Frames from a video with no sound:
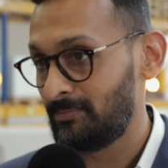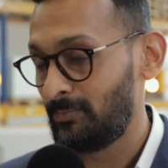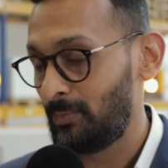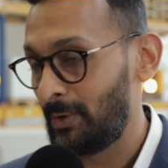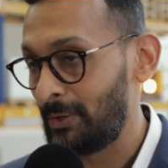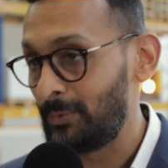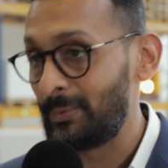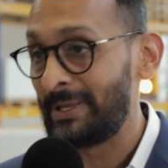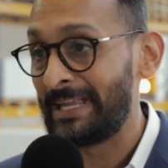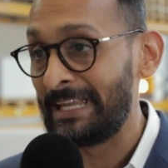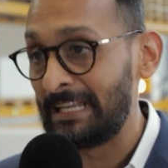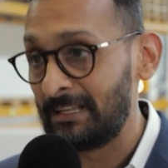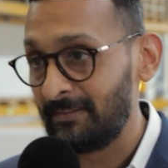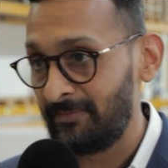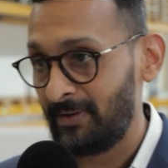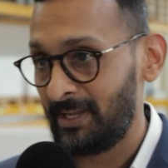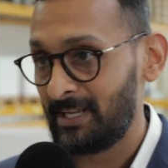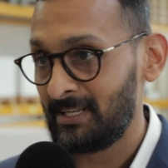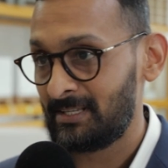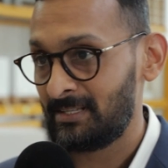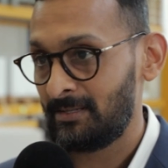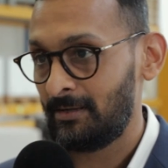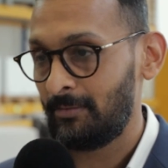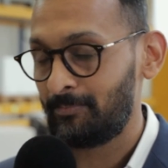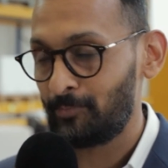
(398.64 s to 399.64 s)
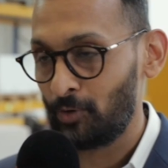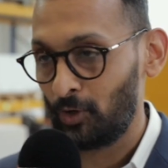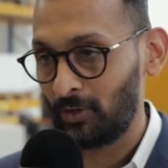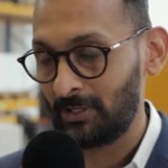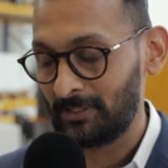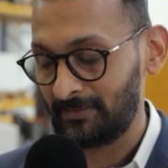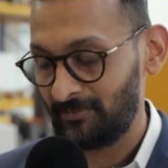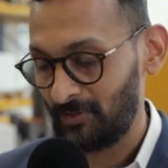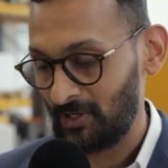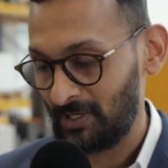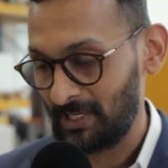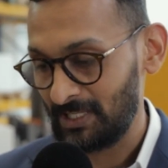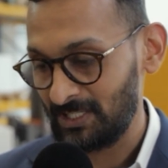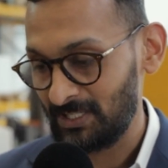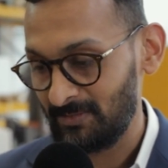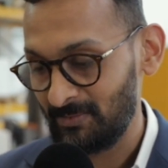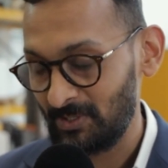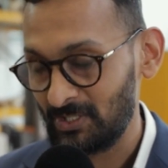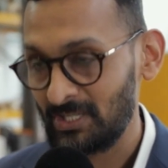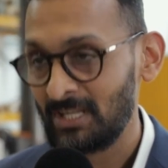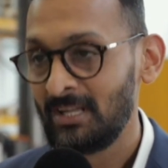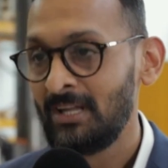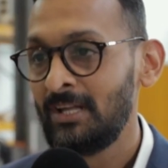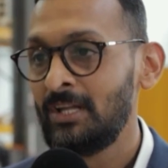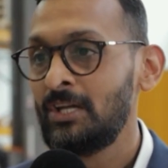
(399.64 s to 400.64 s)
when we innovate products for our
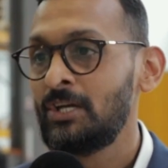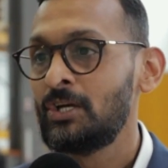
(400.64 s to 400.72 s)
customers.